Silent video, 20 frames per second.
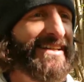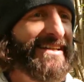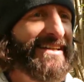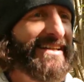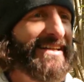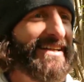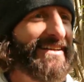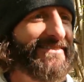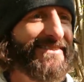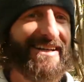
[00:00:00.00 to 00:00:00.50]

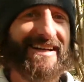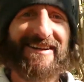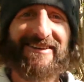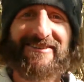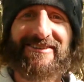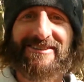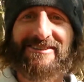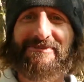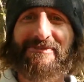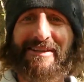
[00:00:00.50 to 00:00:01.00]
we got a
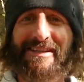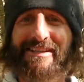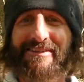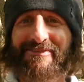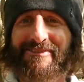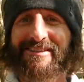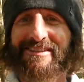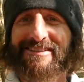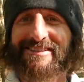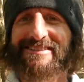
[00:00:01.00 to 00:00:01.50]
horse blanket
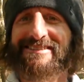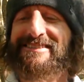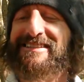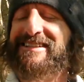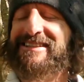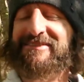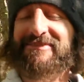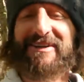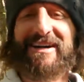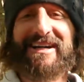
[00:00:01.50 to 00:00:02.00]
for a cushion
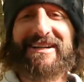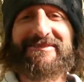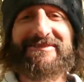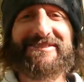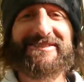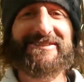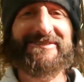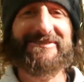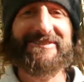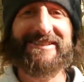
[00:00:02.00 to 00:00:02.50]
on the bottom,
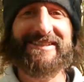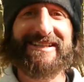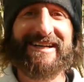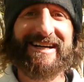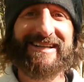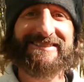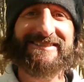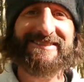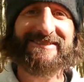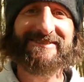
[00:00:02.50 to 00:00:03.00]
which is really
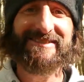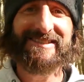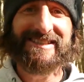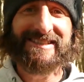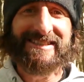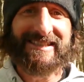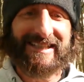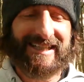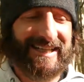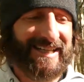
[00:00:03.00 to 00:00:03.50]
awesome,
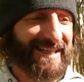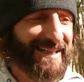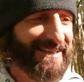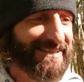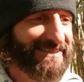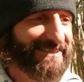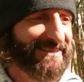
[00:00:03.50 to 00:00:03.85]
and